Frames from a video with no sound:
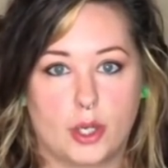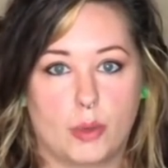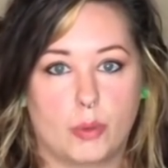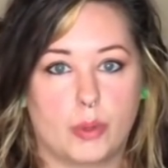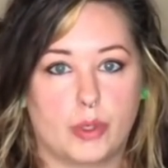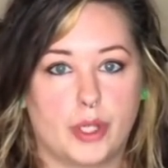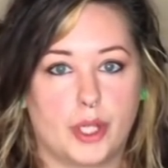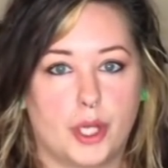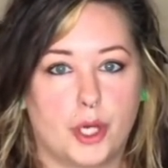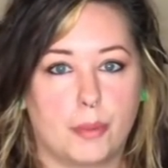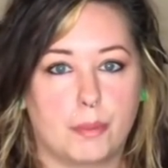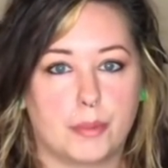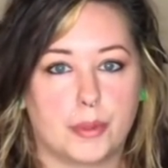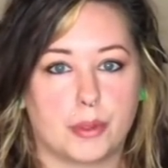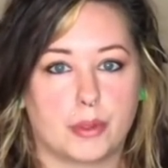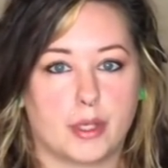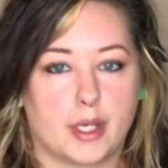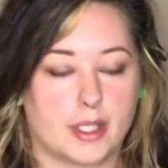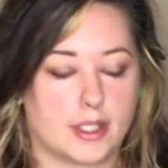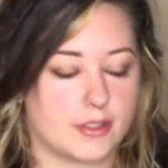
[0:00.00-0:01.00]
will help you
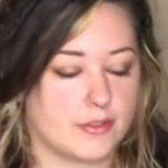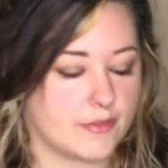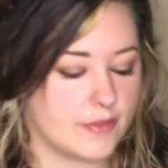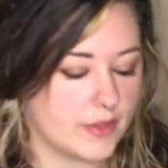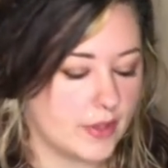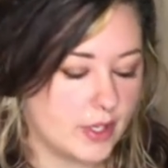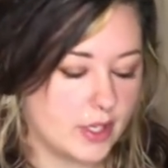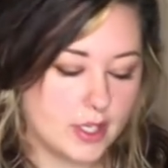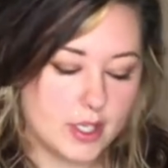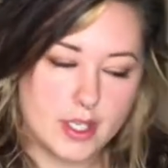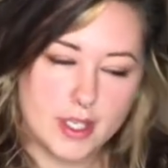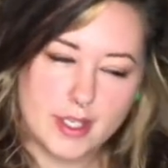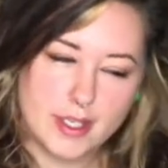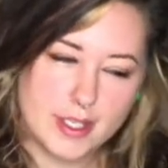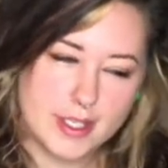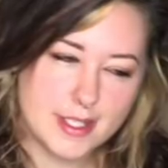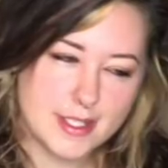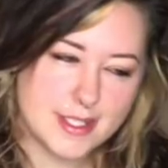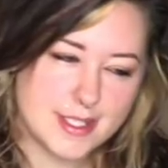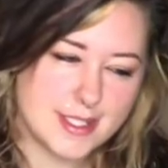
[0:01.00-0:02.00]
kind of
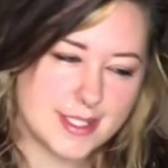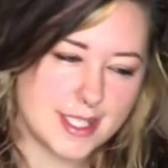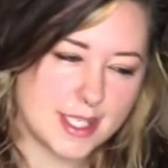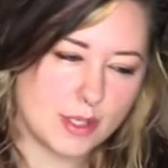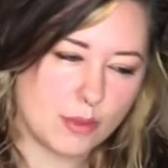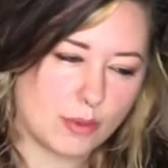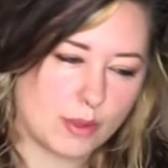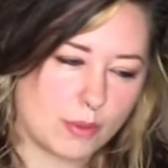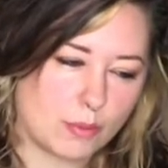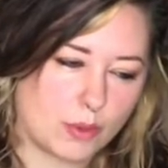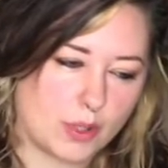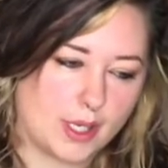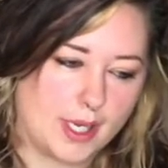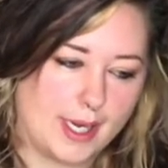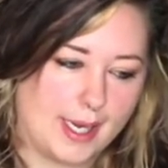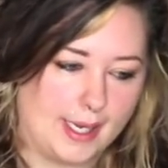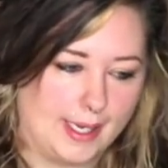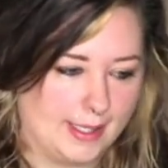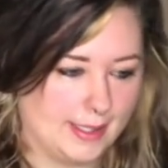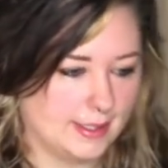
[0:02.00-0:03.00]
see where we're
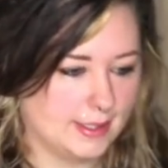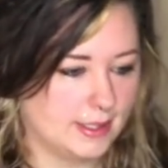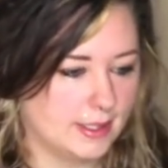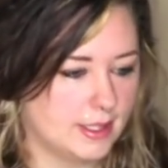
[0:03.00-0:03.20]
at.